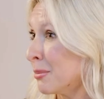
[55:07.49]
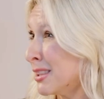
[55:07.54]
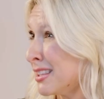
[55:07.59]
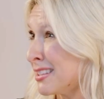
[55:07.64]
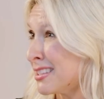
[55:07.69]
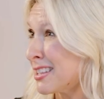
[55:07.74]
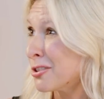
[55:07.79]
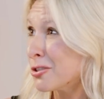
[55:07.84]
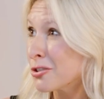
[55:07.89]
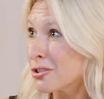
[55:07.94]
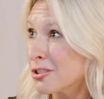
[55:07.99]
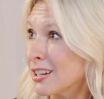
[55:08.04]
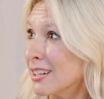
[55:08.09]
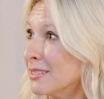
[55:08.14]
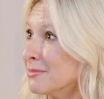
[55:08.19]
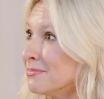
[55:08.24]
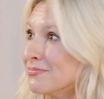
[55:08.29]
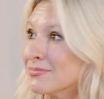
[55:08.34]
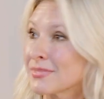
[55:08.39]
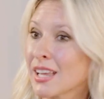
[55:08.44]
I'm in this
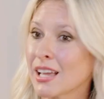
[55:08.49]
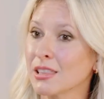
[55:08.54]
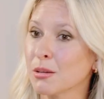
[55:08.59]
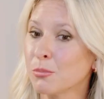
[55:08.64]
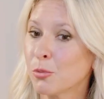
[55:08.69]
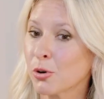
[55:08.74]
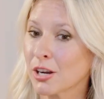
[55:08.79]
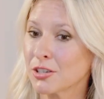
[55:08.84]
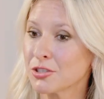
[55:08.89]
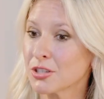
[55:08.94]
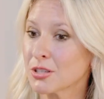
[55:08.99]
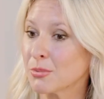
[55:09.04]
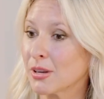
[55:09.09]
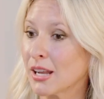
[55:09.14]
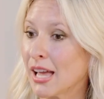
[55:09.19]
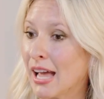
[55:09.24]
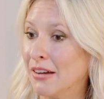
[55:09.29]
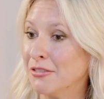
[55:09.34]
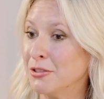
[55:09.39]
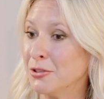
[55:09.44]
industry, the more I just
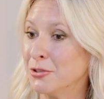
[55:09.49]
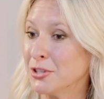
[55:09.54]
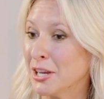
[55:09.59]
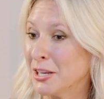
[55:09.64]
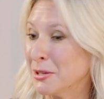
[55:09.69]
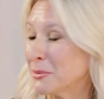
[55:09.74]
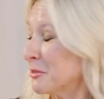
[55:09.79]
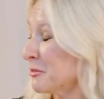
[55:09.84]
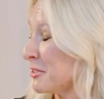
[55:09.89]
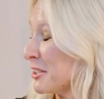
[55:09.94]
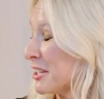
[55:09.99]
want to have those genuine